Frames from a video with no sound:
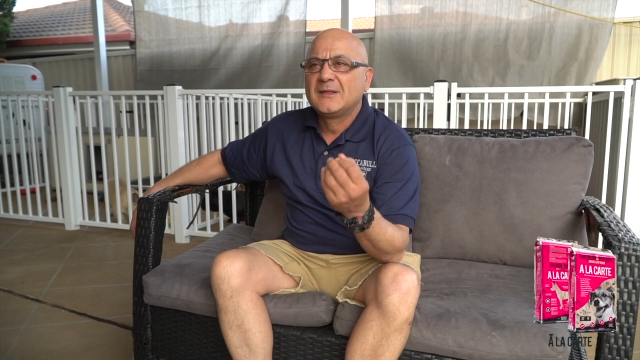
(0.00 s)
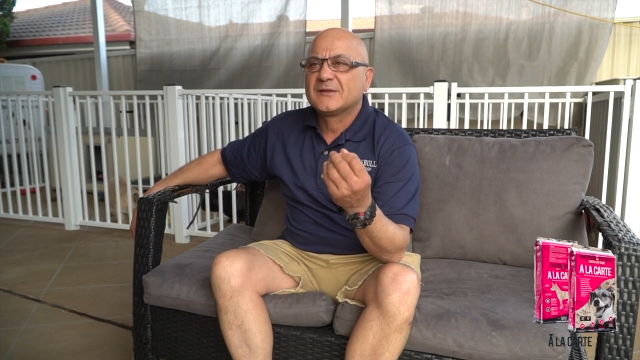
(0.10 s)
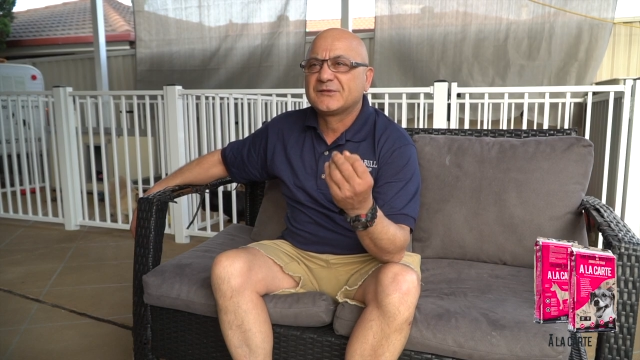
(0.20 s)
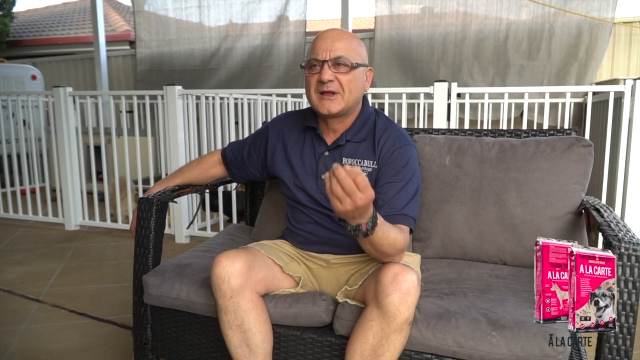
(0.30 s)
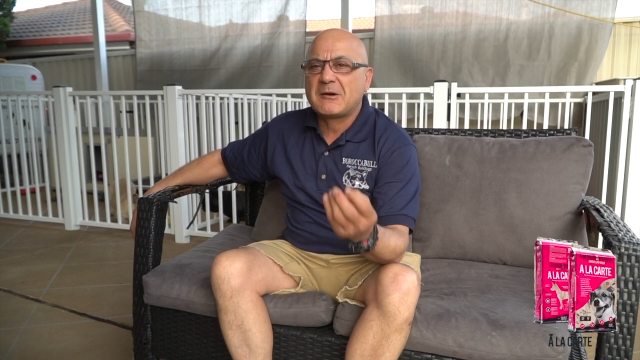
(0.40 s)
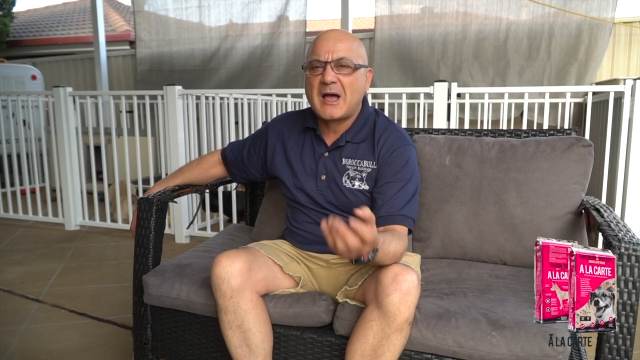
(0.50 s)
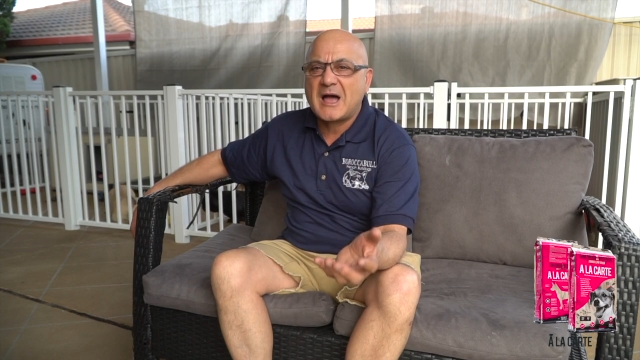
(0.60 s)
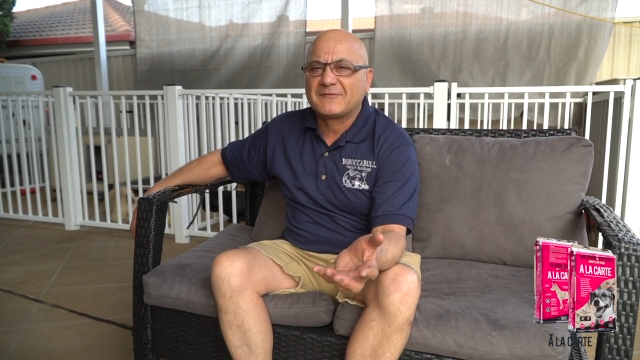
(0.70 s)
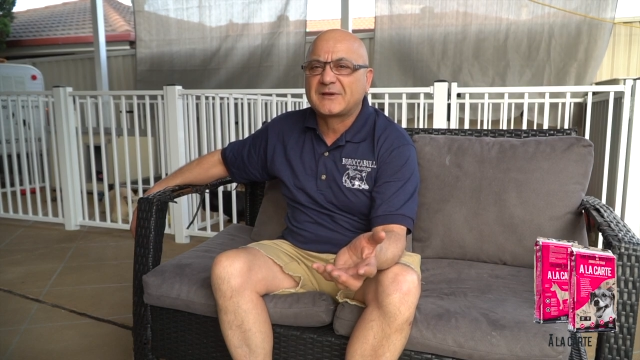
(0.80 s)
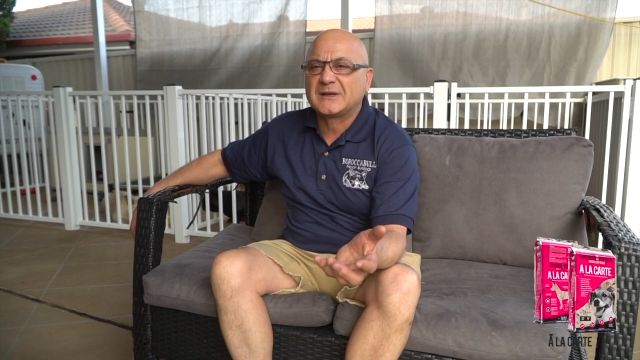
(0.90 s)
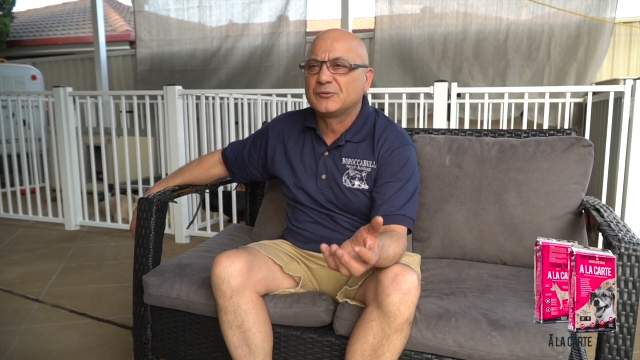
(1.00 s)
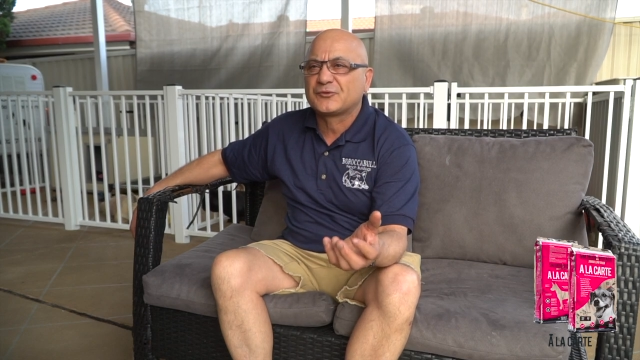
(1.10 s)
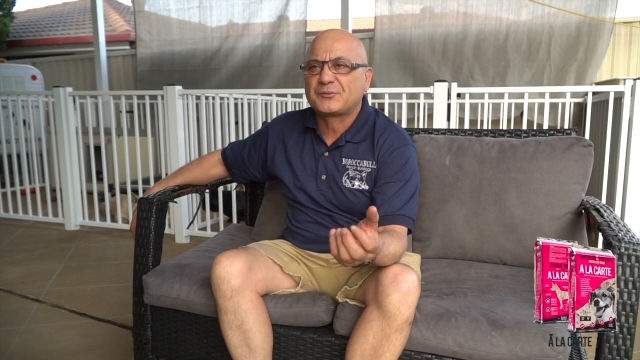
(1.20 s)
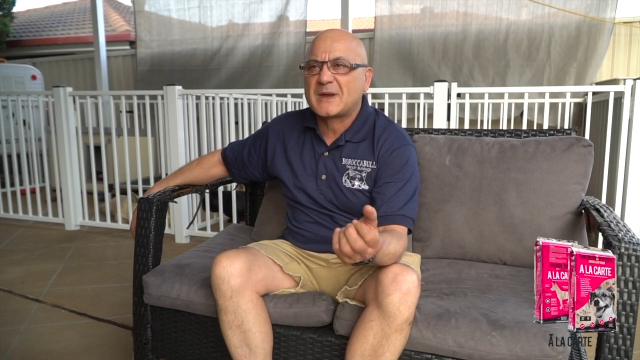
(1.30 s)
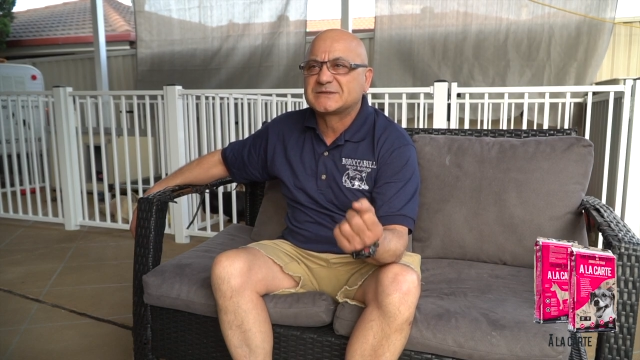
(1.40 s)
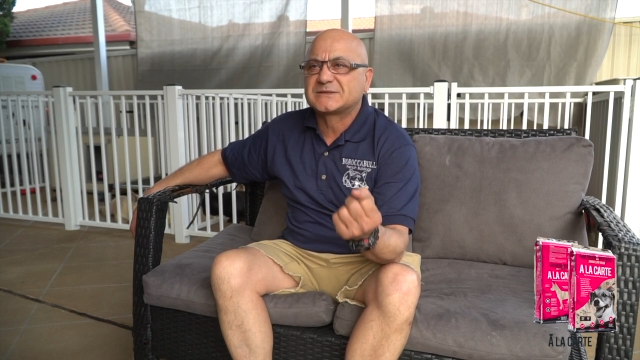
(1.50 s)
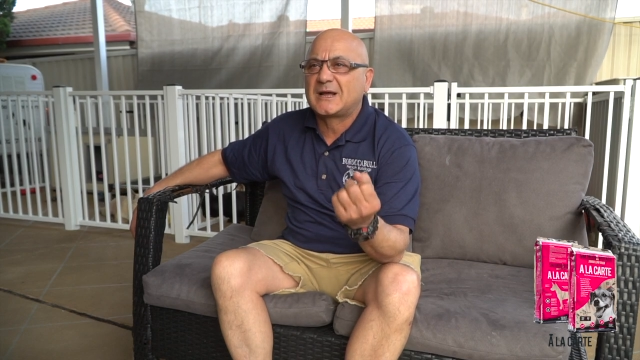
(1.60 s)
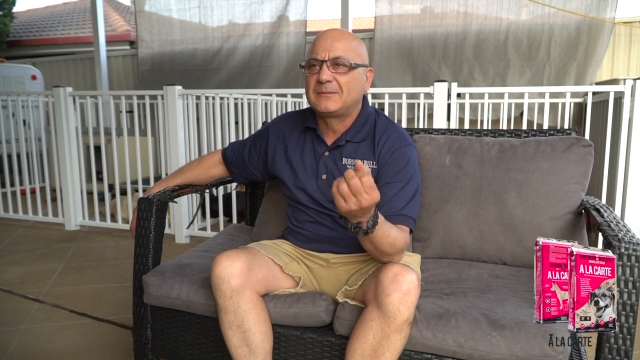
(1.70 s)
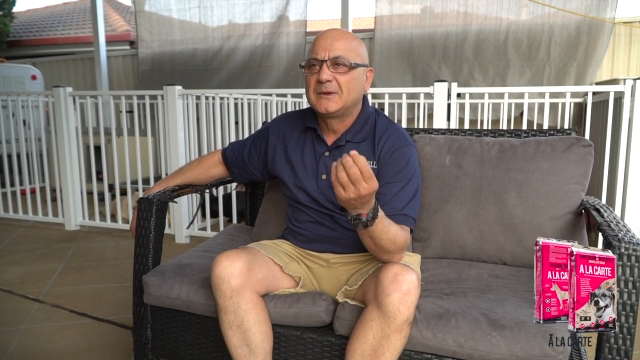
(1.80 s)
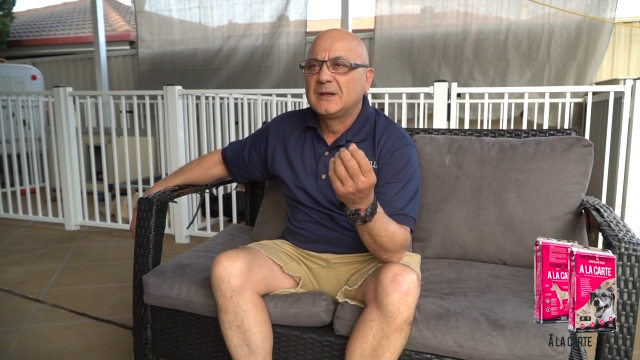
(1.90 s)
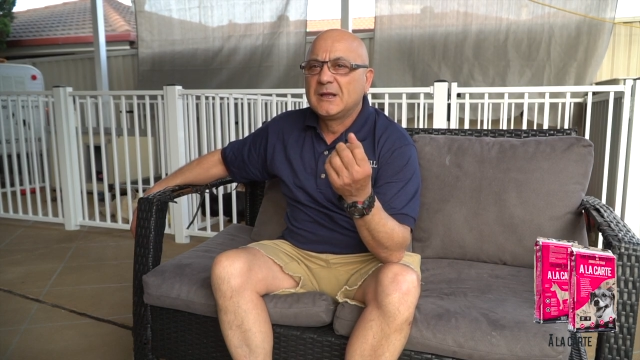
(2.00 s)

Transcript: There's no half kibble smashed up.